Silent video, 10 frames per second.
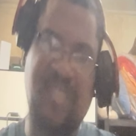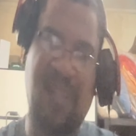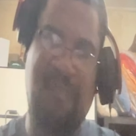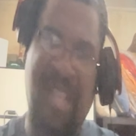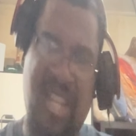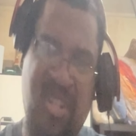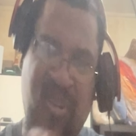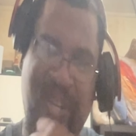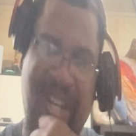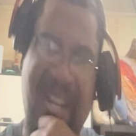
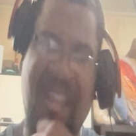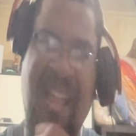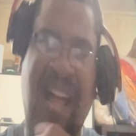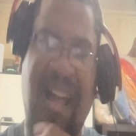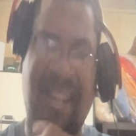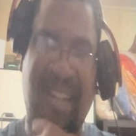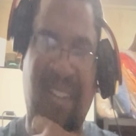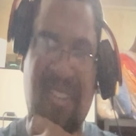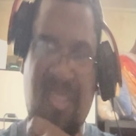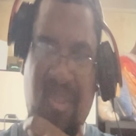PS3, they
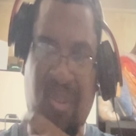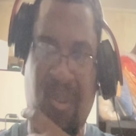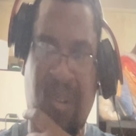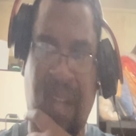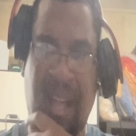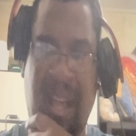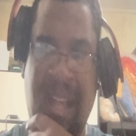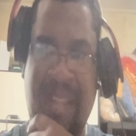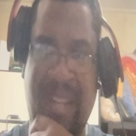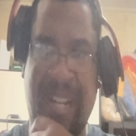also
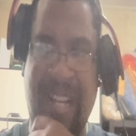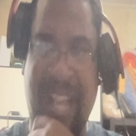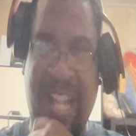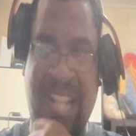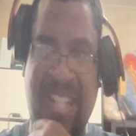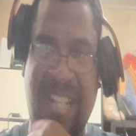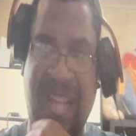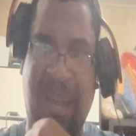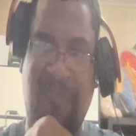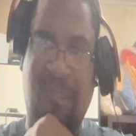did an HD
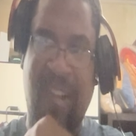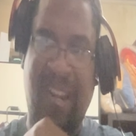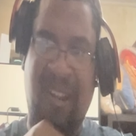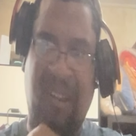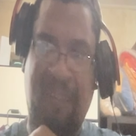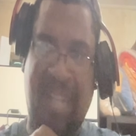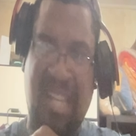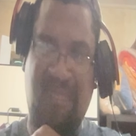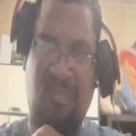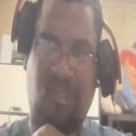upgrade on
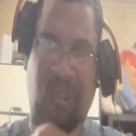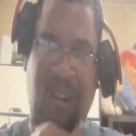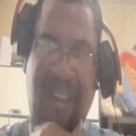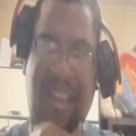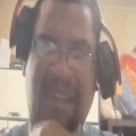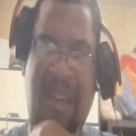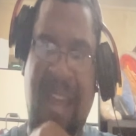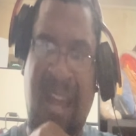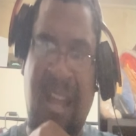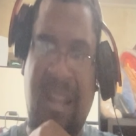PS4,
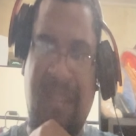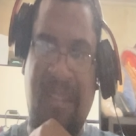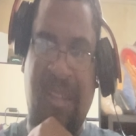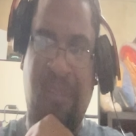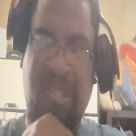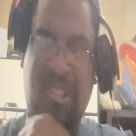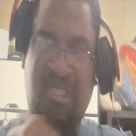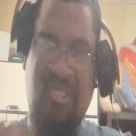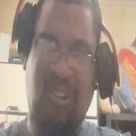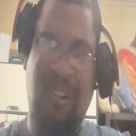the Return
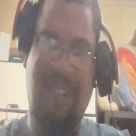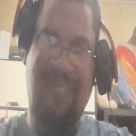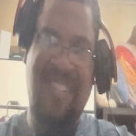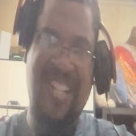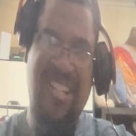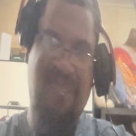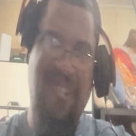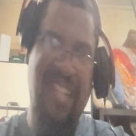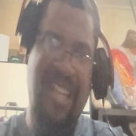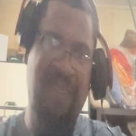to Arkham collection, where
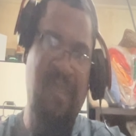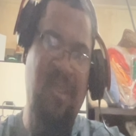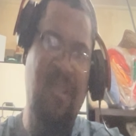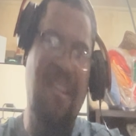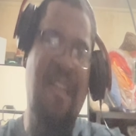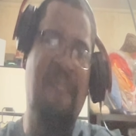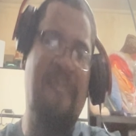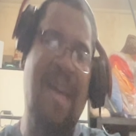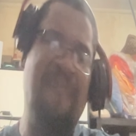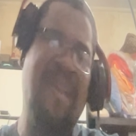they give you
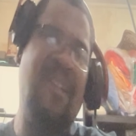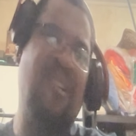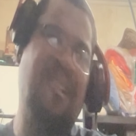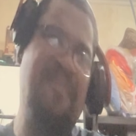Batman Arkham